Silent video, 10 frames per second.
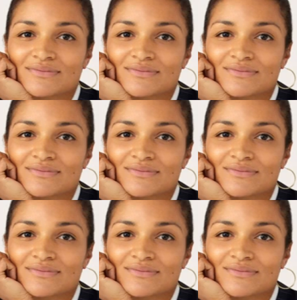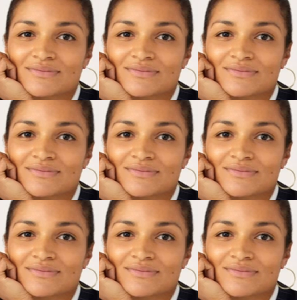
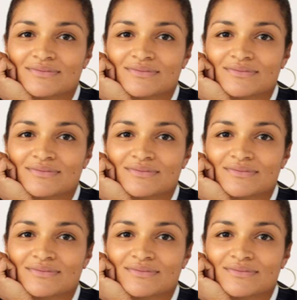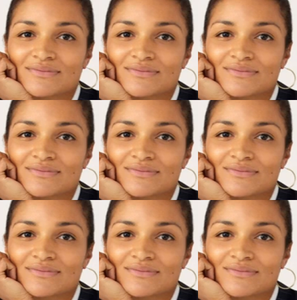
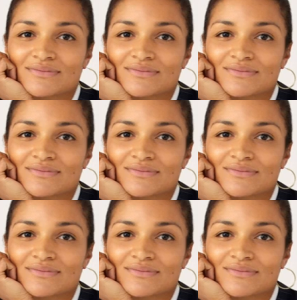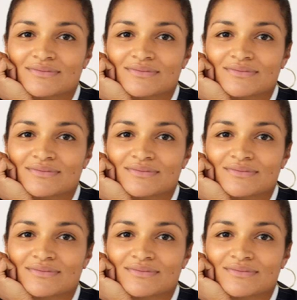This is a still picture; no speech is visible.